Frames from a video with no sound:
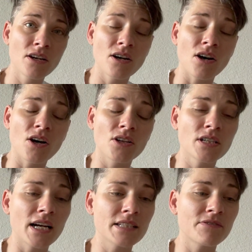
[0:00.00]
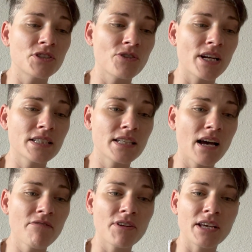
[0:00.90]
all kinds of the trans
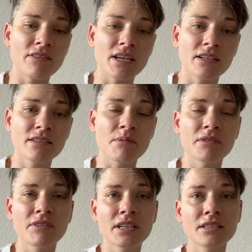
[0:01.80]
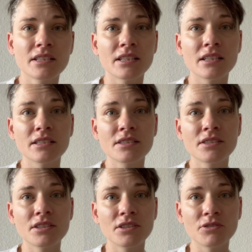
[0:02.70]
stuff, and I think some of it
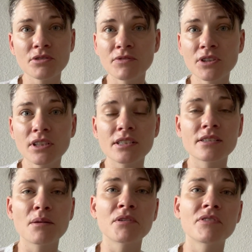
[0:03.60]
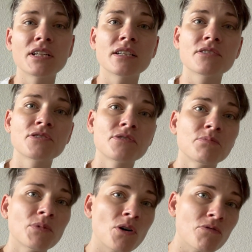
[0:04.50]
is useful and some of it is
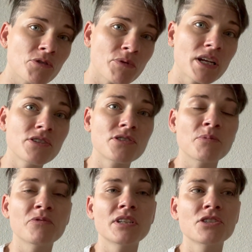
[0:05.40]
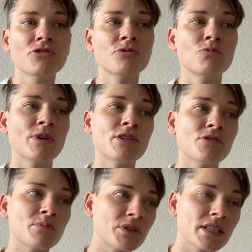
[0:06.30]
overreach, some of it is just way too
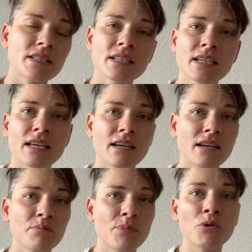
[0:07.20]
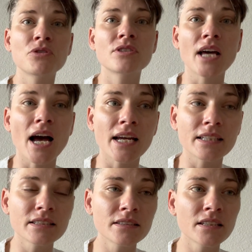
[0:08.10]
simplistic. Both
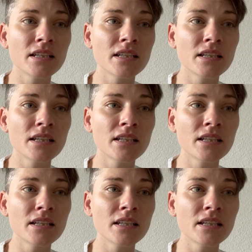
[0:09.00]
sides